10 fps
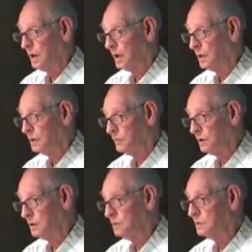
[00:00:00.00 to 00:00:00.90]
and I
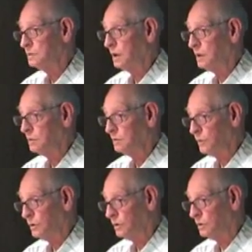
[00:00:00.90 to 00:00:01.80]
want you to take them
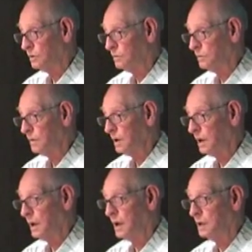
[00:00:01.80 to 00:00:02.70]
home
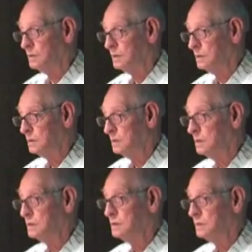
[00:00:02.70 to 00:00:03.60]
and
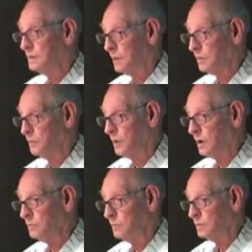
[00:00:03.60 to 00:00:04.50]
set them
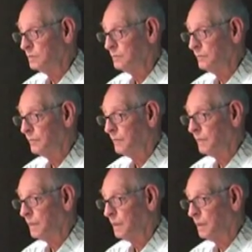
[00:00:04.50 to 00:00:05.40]
up.
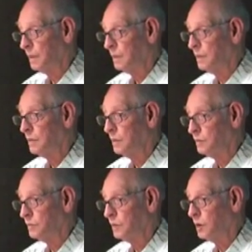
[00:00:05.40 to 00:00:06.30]

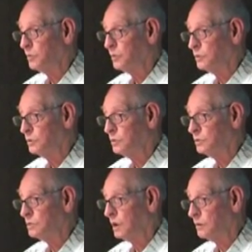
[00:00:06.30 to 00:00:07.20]
Then when they
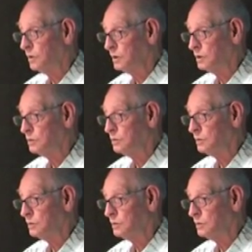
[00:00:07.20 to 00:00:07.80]
produce, I want you to